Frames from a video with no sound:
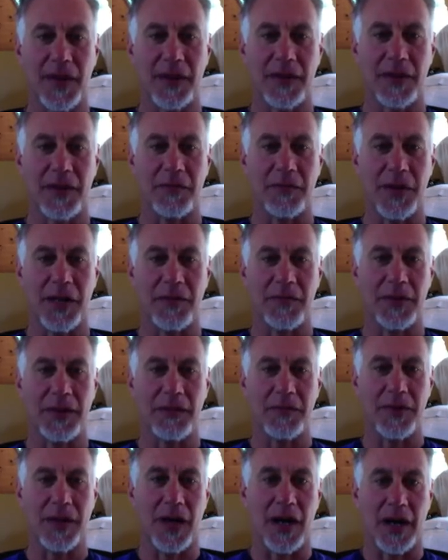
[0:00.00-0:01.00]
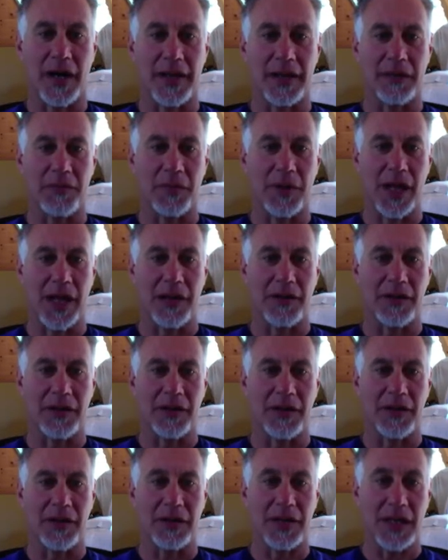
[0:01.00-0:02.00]
then maybe behind
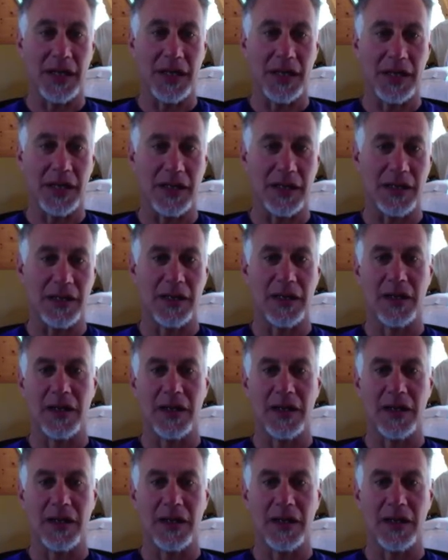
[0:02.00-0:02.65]
the knee,